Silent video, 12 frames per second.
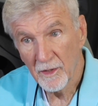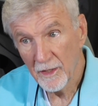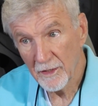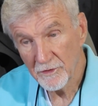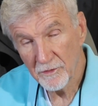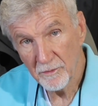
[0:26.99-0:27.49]

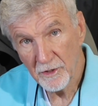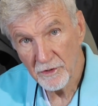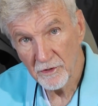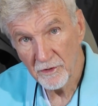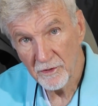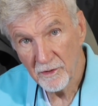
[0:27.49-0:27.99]
That's the
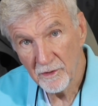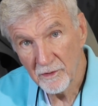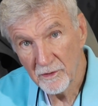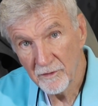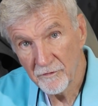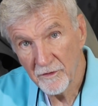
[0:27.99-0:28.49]
Michelin
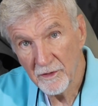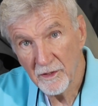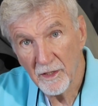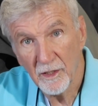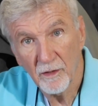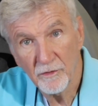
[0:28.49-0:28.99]

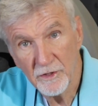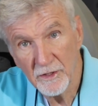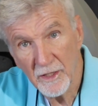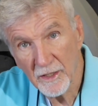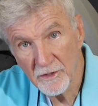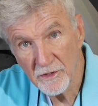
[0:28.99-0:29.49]
Defender
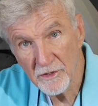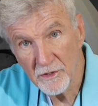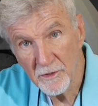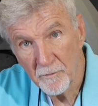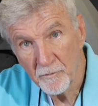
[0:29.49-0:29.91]
LTXs.